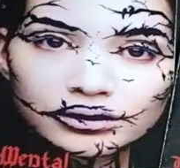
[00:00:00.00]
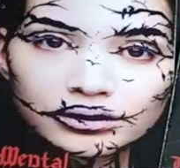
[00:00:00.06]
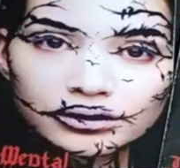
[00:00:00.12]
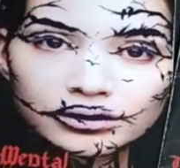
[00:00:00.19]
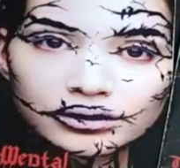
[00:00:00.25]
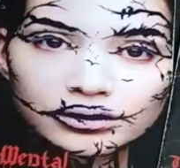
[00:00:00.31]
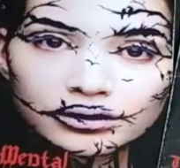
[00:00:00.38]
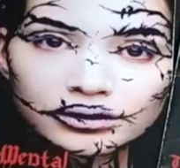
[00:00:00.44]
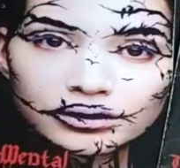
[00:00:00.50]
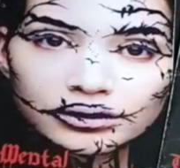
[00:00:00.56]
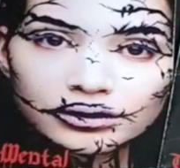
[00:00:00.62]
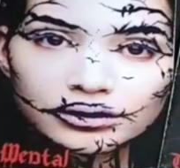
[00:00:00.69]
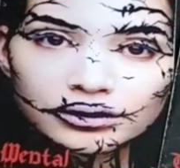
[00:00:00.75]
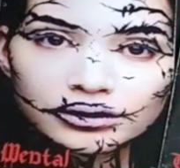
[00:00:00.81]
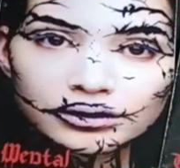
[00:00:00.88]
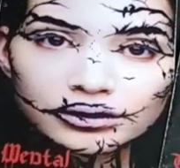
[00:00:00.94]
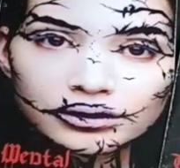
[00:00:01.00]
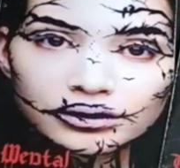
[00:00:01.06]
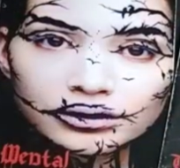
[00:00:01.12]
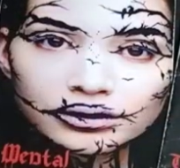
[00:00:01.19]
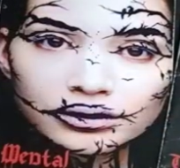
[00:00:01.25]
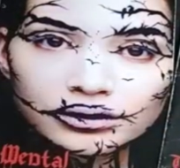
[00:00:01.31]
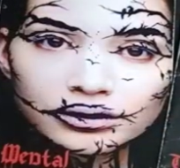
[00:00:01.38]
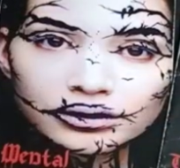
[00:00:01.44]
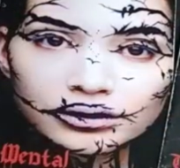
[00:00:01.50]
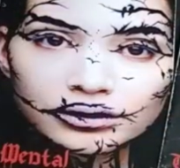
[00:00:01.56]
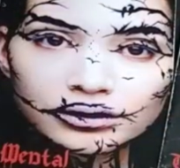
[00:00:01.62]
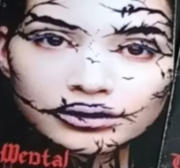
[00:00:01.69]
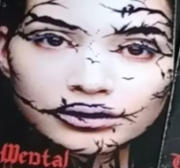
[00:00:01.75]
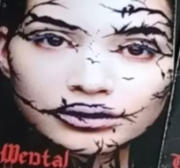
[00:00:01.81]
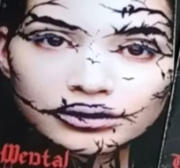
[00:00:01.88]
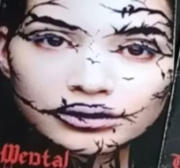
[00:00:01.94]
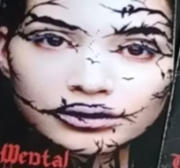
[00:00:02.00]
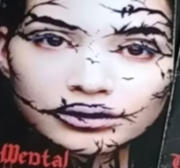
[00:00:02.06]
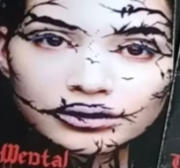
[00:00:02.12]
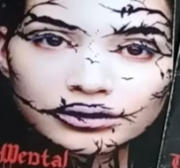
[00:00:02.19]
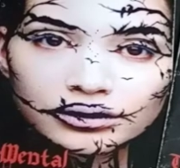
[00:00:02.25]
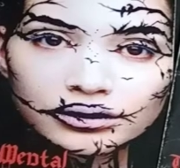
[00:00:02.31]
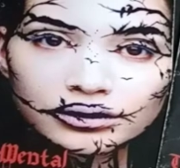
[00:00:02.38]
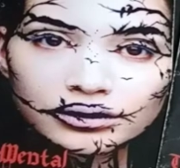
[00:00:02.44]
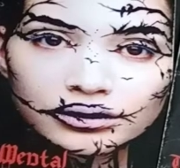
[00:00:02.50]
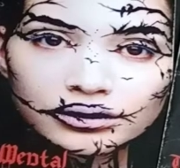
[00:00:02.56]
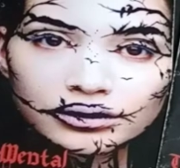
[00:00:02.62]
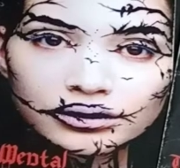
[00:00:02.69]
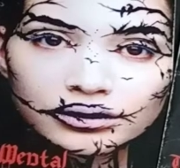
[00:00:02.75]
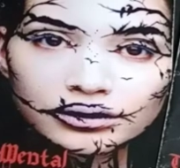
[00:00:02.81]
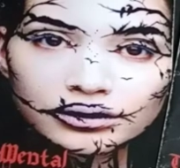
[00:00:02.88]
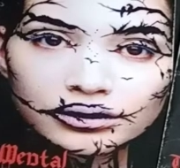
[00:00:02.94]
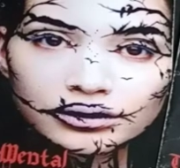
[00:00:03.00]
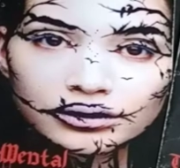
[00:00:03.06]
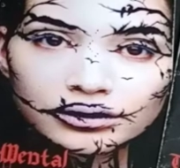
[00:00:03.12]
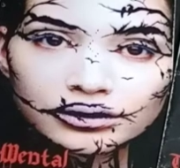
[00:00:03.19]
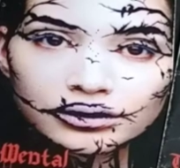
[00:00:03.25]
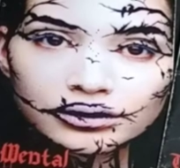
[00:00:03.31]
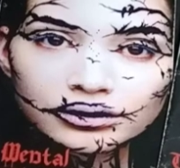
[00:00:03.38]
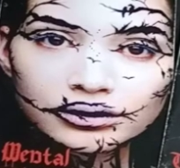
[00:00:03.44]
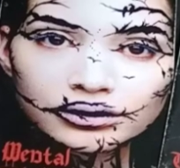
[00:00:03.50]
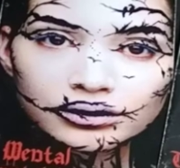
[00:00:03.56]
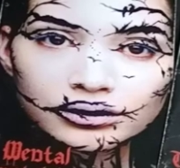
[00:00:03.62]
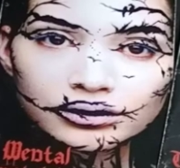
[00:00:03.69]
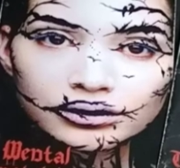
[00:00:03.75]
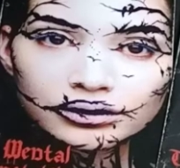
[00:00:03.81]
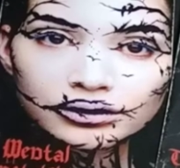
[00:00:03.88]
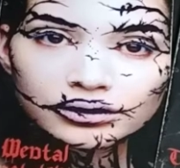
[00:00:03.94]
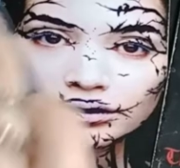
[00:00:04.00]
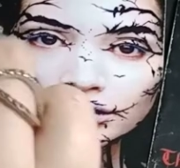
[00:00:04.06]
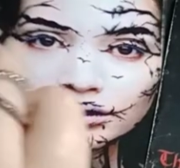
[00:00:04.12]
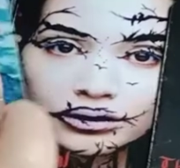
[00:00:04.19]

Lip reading: Nothing is said.